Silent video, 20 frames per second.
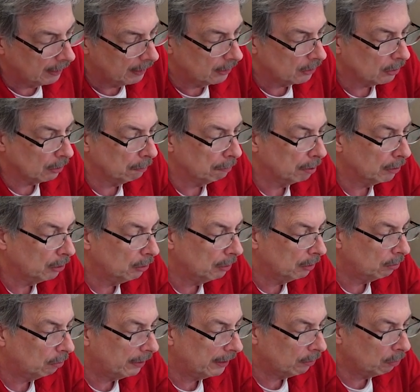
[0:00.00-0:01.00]
So blue
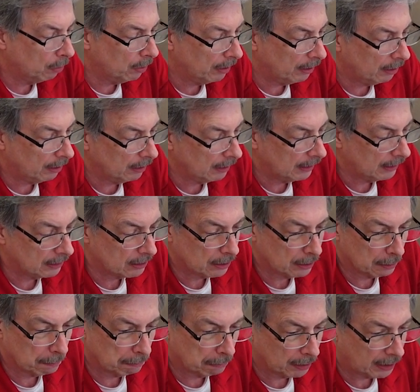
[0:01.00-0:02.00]
and red wire gets
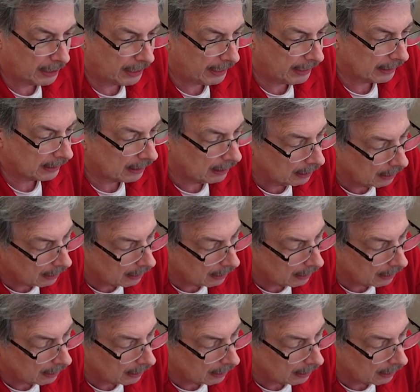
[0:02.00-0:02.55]
the black,